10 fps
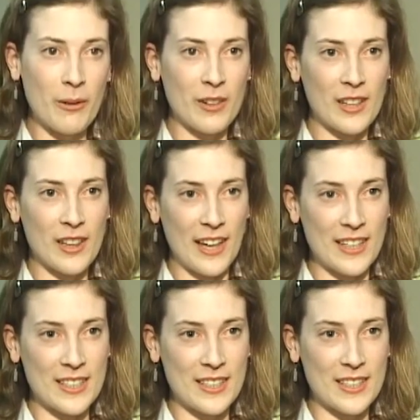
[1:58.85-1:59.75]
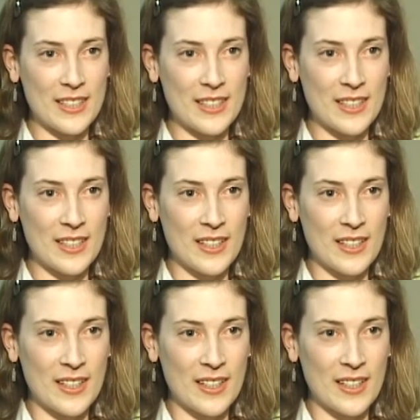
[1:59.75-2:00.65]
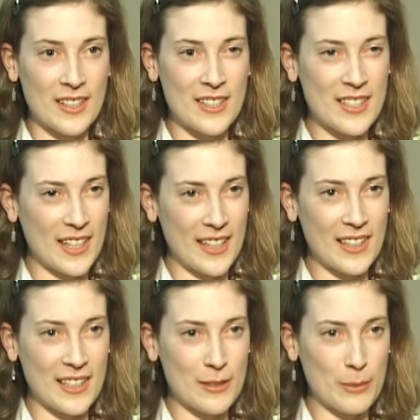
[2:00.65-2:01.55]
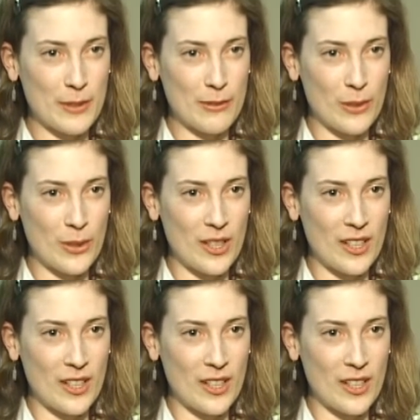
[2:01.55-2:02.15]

a raclette? Does Danny like Swiss food?